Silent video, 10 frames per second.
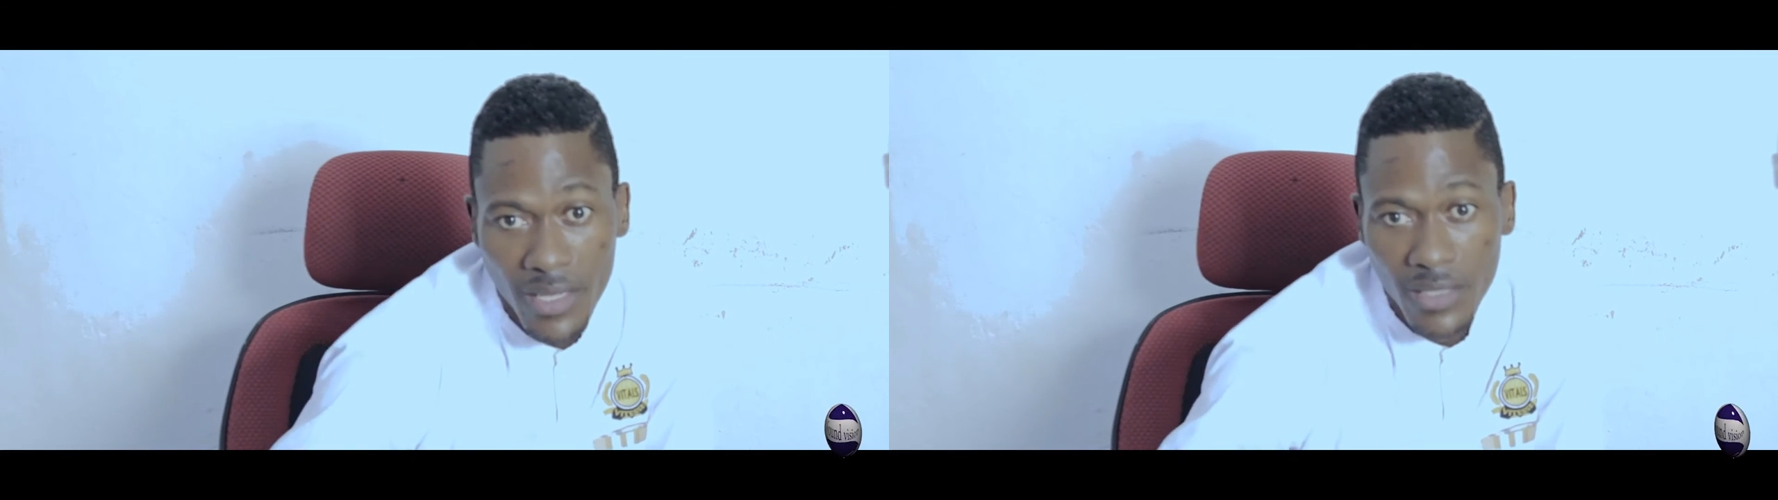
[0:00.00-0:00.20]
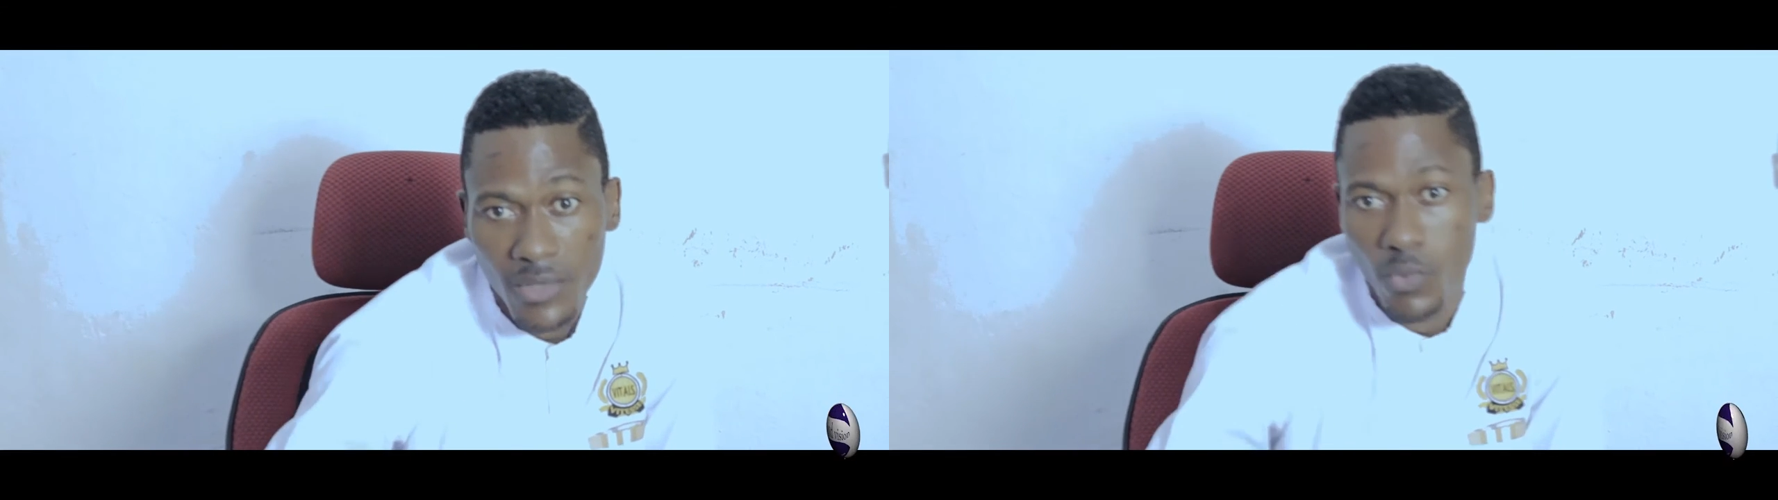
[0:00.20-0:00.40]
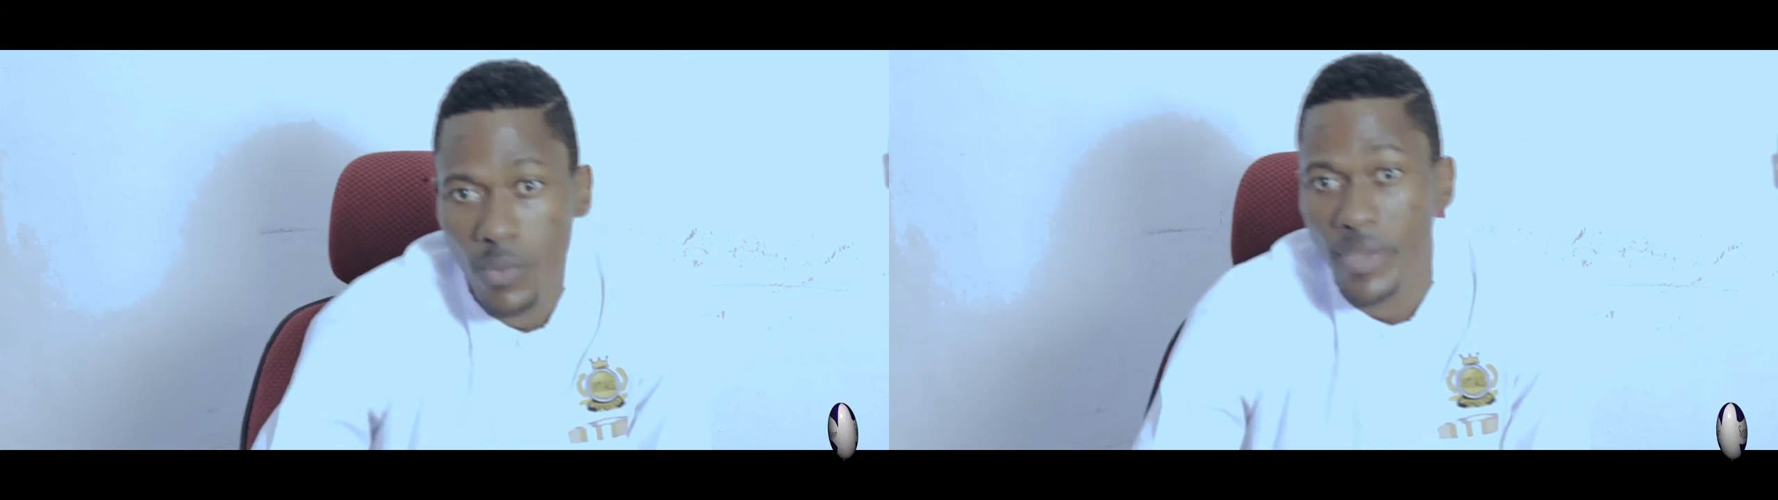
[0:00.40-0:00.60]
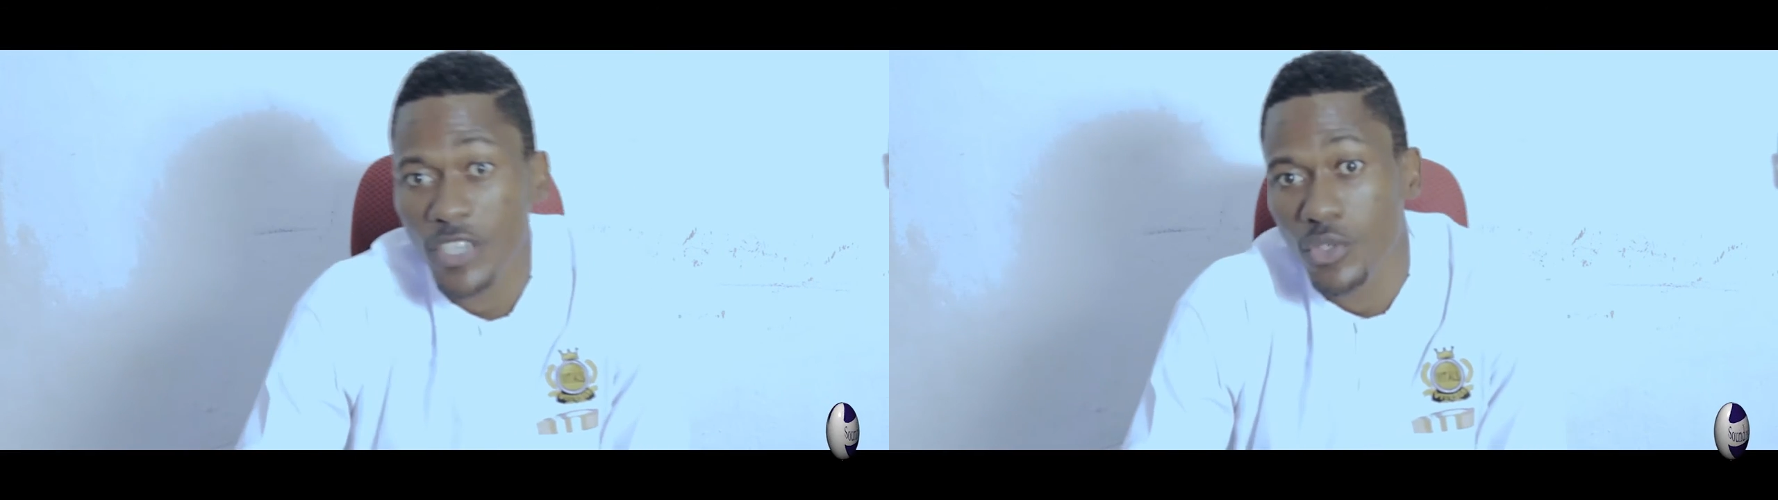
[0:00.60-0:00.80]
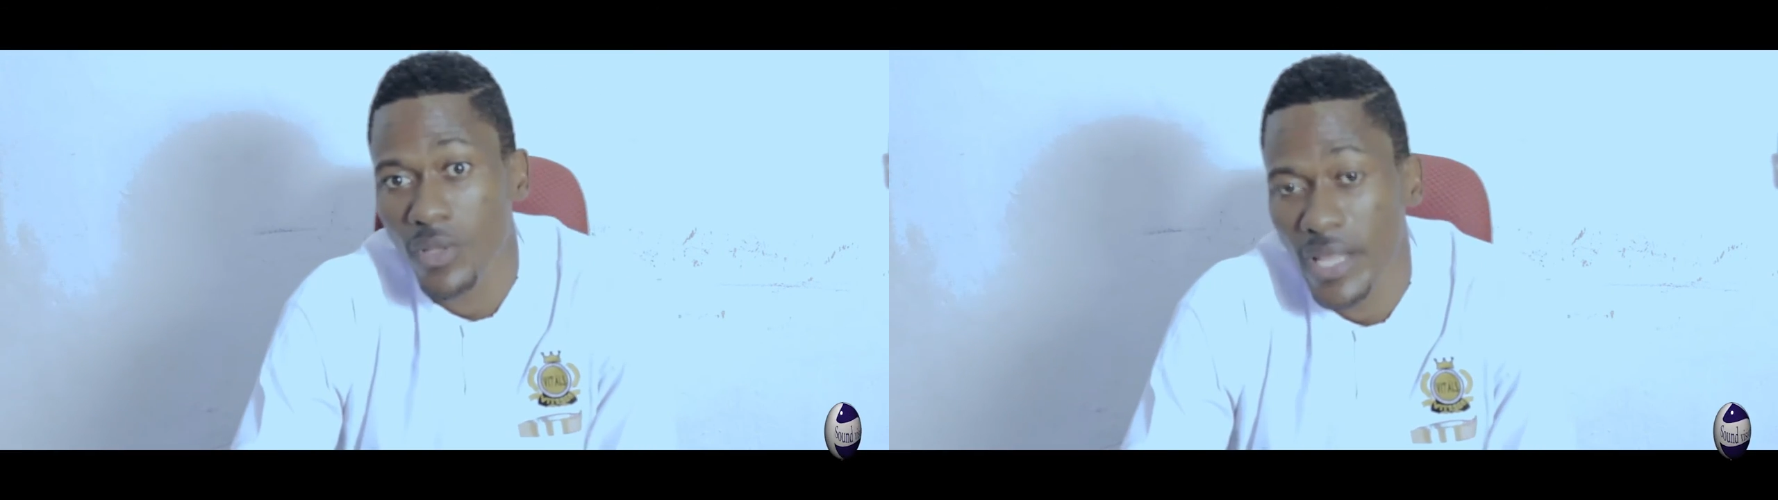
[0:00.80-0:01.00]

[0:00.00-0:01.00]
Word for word: is we make sure